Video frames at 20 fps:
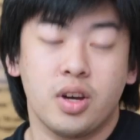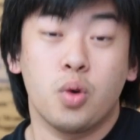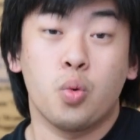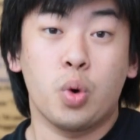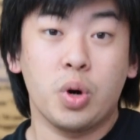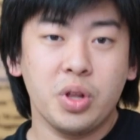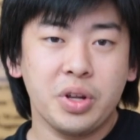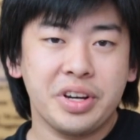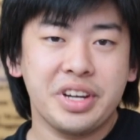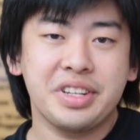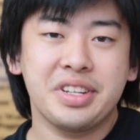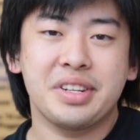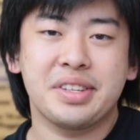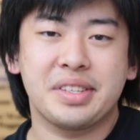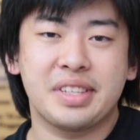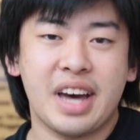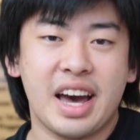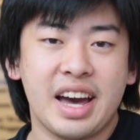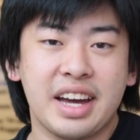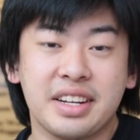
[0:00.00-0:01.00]
We're looking to
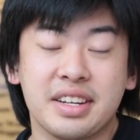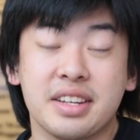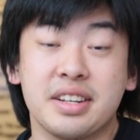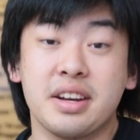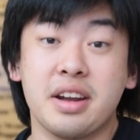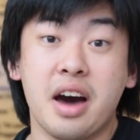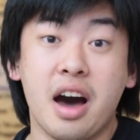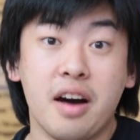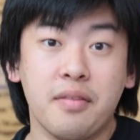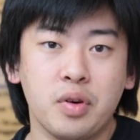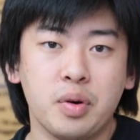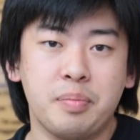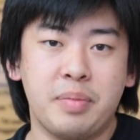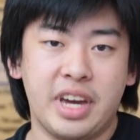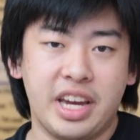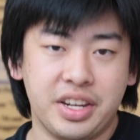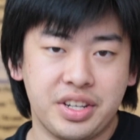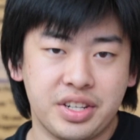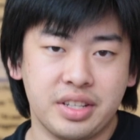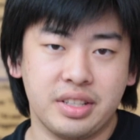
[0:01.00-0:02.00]
design a novel
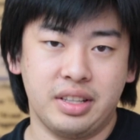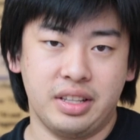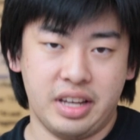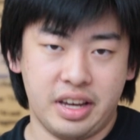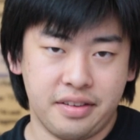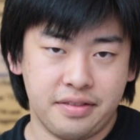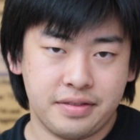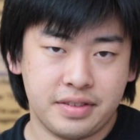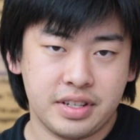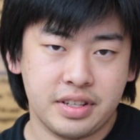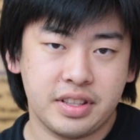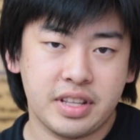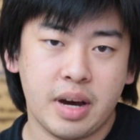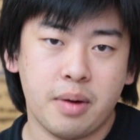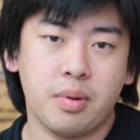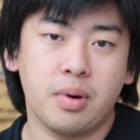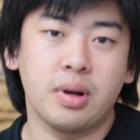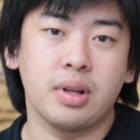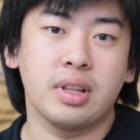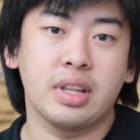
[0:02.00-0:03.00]
patient lift
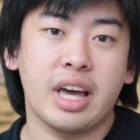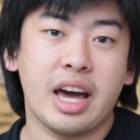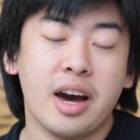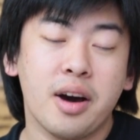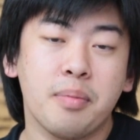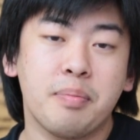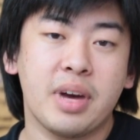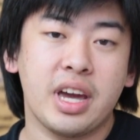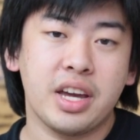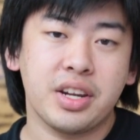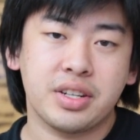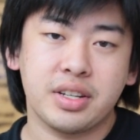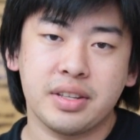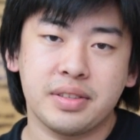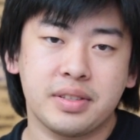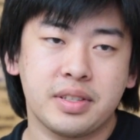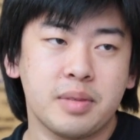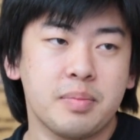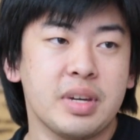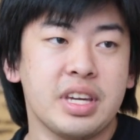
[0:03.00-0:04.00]
that will allow
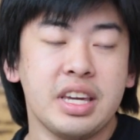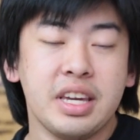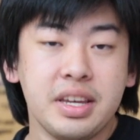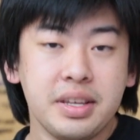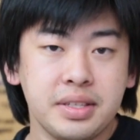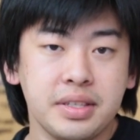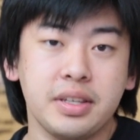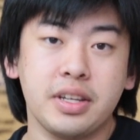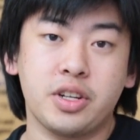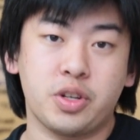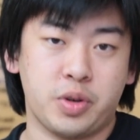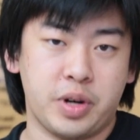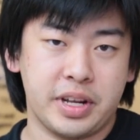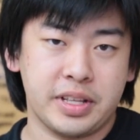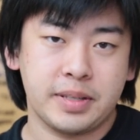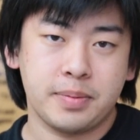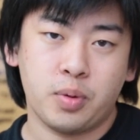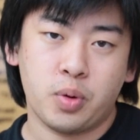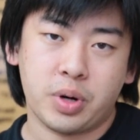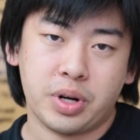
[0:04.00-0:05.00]
patients to be easily
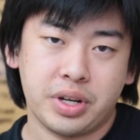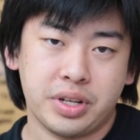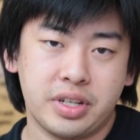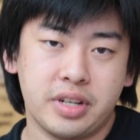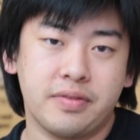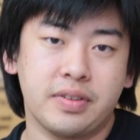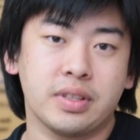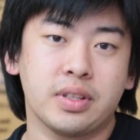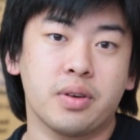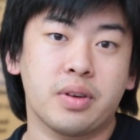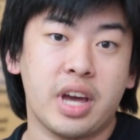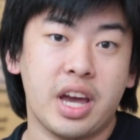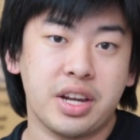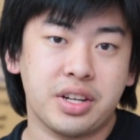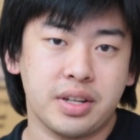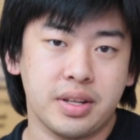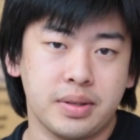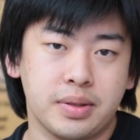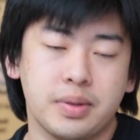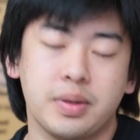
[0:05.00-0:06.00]
transported to different
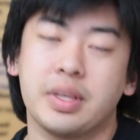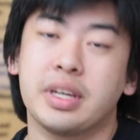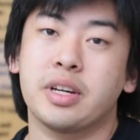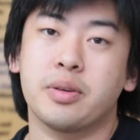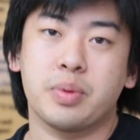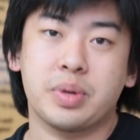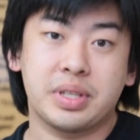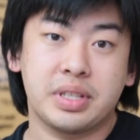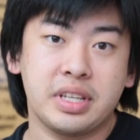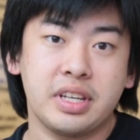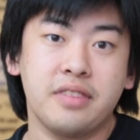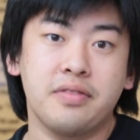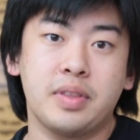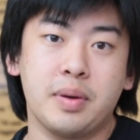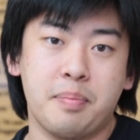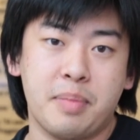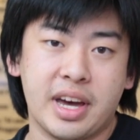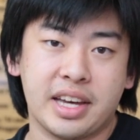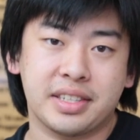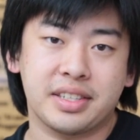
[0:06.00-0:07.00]
locations so they can receive
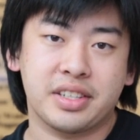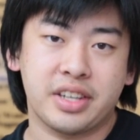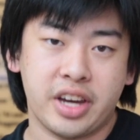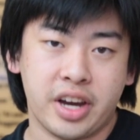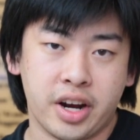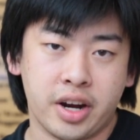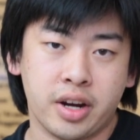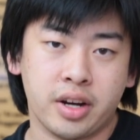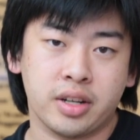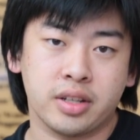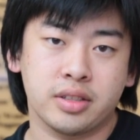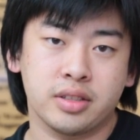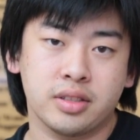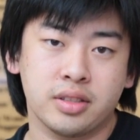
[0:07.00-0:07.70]
the best care.